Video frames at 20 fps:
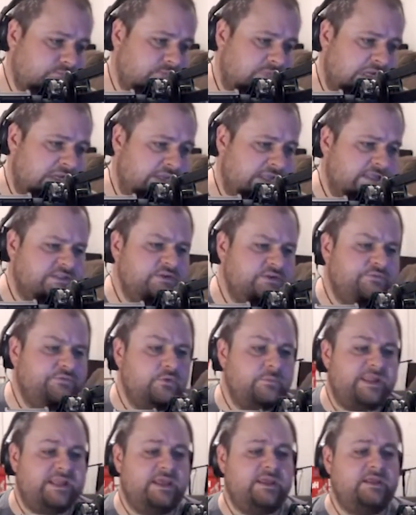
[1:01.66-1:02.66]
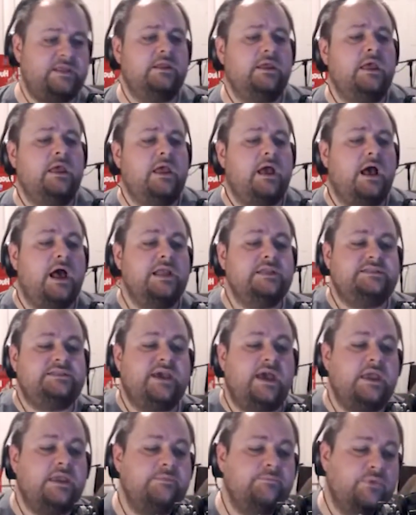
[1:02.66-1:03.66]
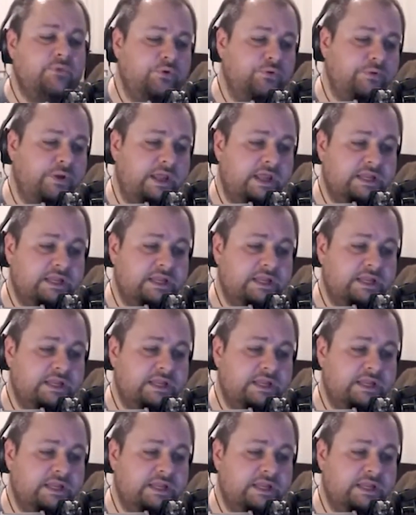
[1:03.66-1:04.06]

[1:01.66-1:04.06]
Getsu Fumiden, Undying Moon. It